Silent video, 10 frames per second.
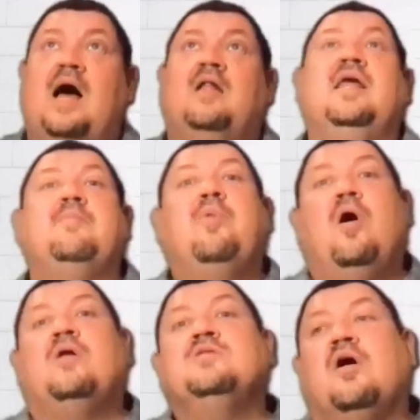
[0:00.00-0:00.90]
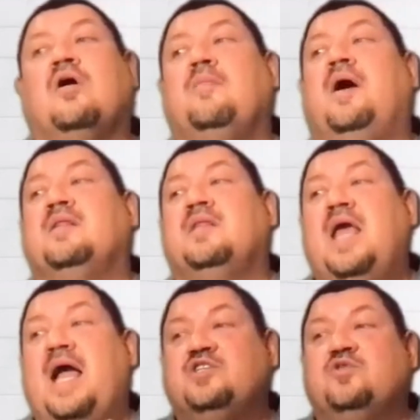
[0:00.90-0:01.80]
I'll let Paul talk about the
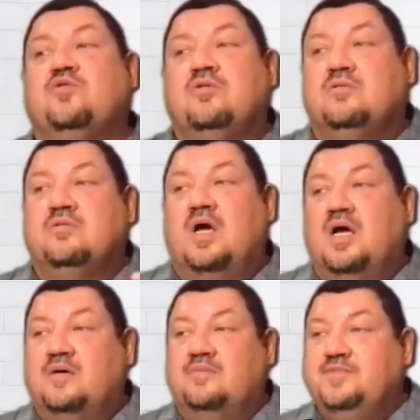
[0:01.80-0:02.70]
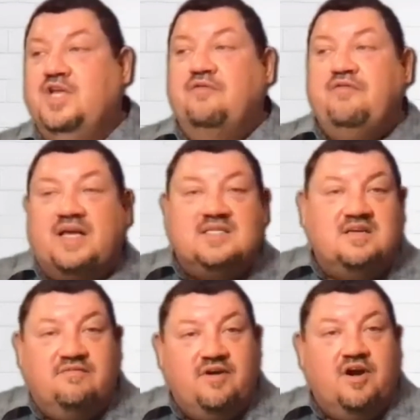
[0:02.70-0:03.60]
actual, fixed
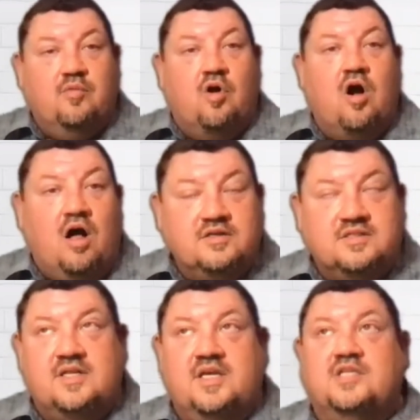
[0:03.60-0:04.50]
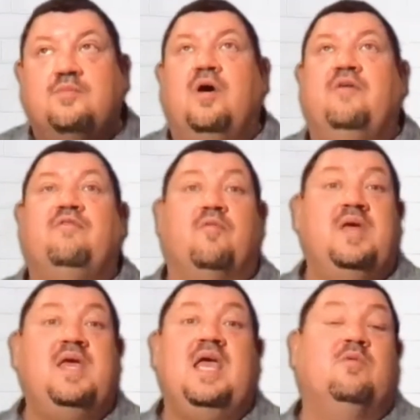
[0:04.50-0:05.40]
and variable cost of this. But for
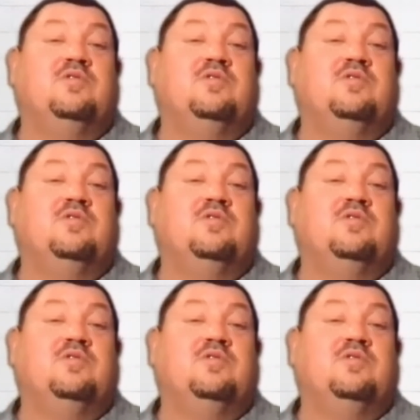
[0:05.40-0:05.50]
me, it